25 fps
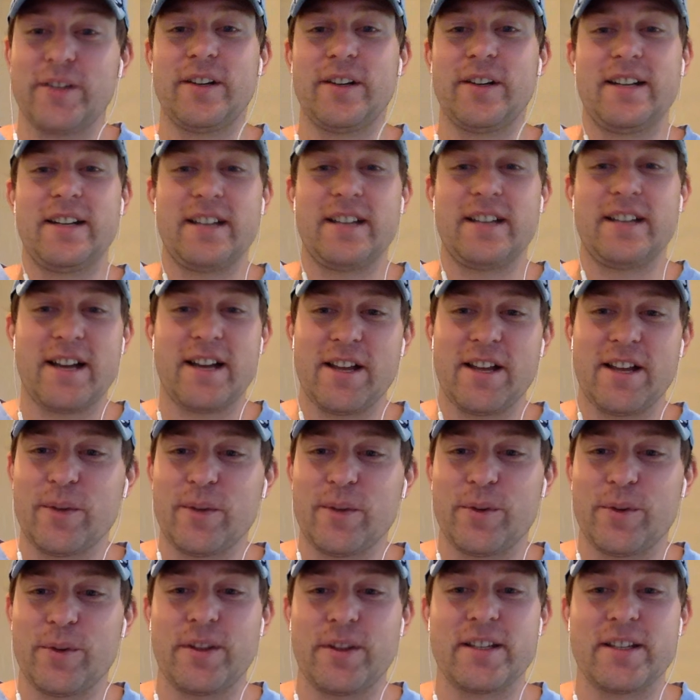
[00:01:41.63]
and uh, the,
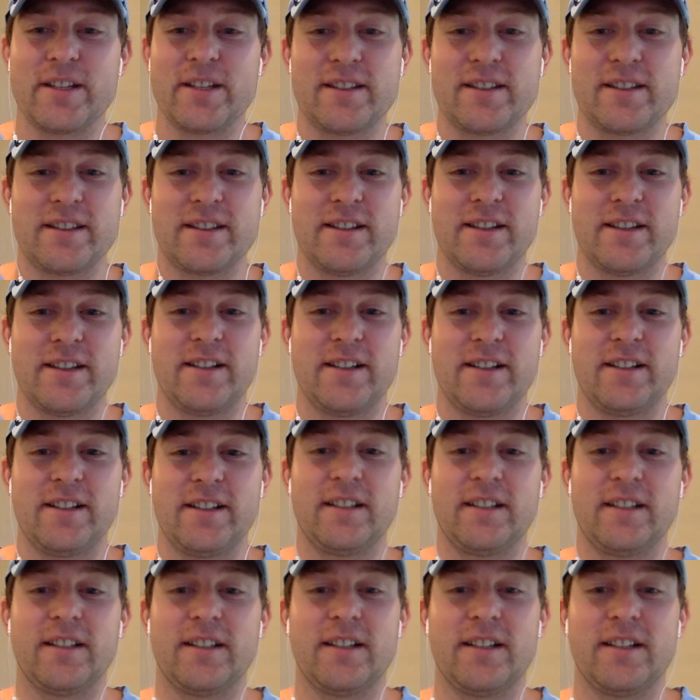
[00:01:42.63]
the
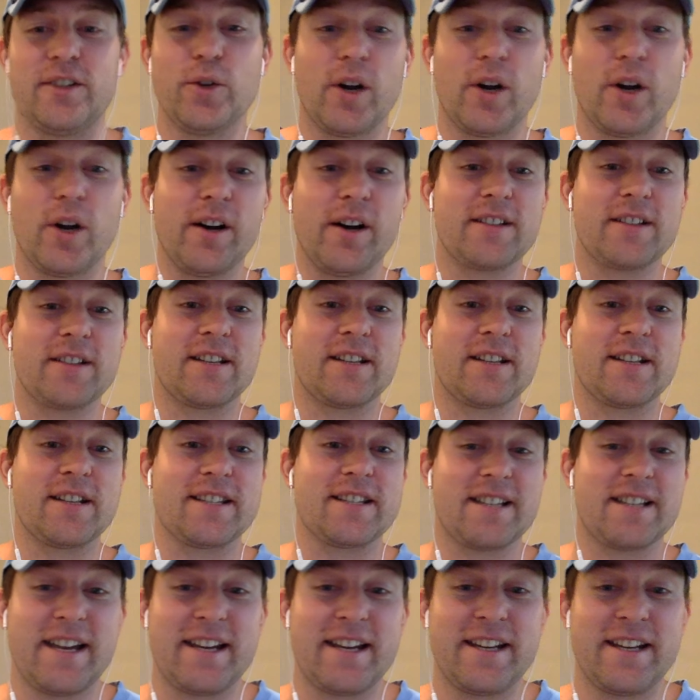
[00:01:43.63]
the URL to the
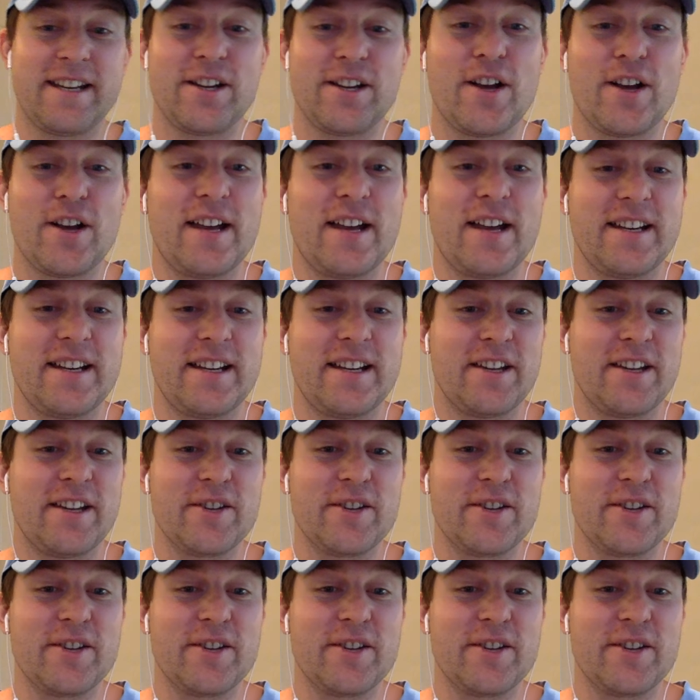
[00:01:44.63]
site and all that in the